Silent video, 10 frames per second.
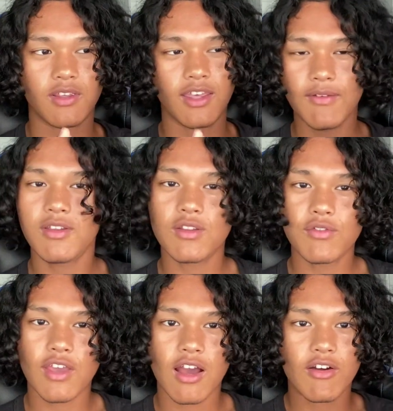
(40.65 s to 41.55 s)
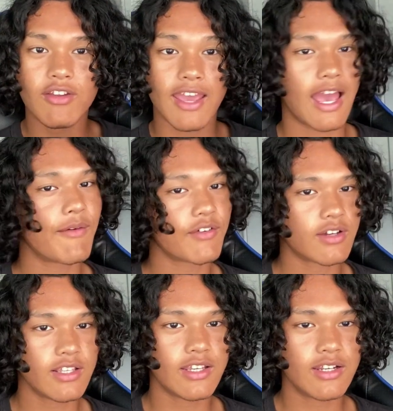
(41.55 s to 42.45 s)
Even if you already have
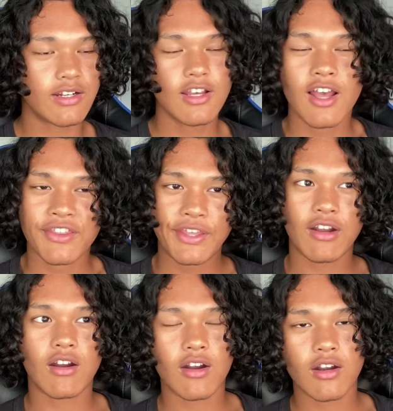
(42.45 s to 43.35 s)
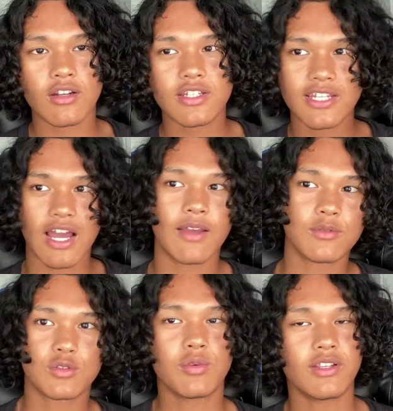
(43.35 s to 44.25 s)
curly hair, there are
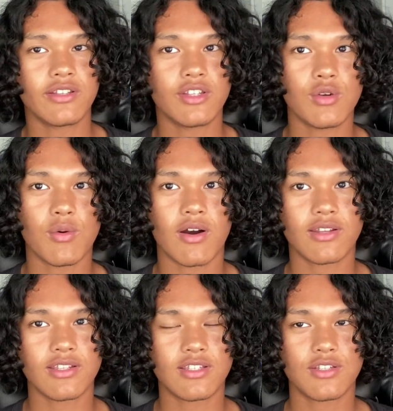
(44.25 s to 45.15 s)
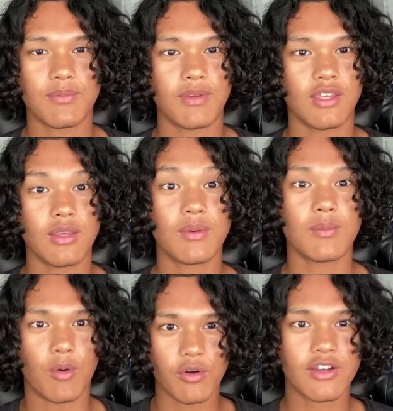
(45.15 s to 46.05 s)
times when you want it to be even
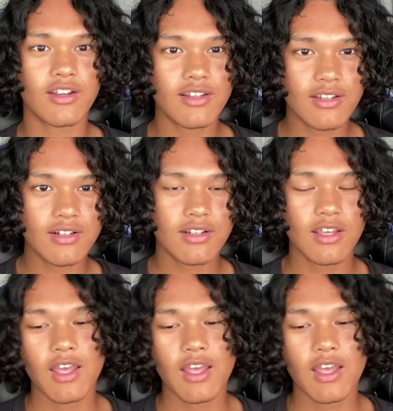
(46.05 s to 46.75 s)
more curlier,